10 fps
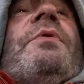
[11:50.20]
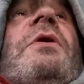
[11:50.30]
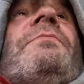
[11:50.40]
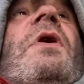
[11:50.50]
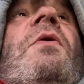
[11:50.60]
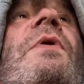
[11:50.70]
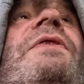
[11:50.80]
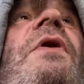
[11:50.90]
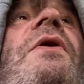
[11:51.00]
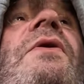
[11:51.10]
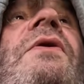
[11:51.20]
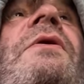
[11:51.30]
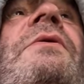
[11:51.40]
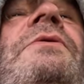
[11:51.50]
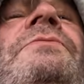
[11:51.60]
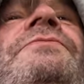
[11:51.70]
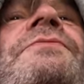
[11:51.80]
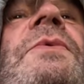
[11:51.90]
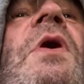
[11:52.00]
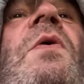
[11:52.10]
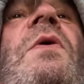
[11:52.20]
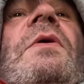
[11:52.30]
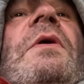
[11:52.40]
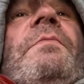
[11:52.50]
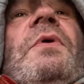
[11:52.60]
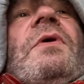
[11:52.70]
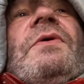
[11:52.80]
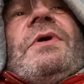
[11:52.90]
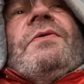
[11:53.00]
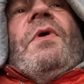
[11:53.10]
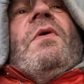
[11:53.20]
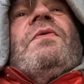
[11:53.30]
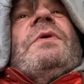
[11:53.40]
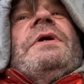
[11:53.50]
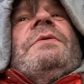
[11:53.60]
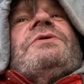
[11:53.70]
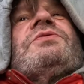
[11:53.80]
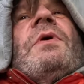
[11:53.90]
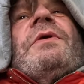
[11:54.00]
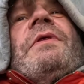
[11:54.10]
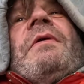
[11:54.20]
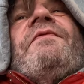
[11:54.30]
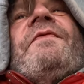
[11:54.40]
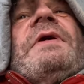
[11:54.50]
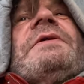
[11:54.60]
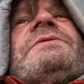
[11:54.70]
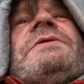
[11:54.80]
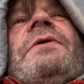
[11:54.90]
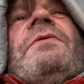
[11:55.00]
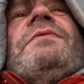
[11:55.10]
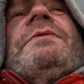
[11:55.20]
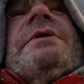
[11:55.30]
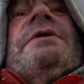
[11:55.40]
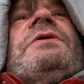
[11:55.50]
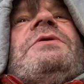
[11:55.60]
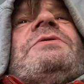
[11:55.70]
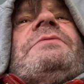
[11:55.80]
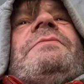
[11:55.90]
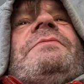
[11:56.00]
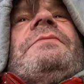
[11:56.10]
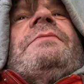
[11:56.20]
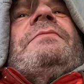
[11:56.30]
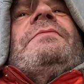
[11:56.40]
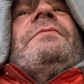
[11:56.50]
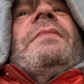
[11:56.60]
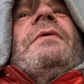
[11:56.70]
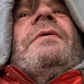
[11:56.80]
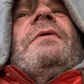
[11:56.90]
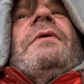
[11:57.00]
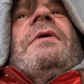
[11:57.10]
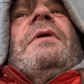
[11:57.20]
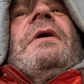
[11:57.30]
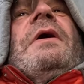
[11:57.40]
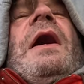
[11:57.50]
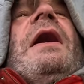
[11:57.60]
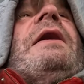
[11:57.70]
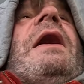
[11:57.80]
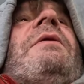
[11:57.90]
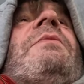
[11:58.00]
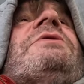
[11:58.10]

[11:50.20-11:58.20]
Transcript: oh, I'm not with her. You're not with her? No. you know, it was one of them things. So, it, okay, John. I, I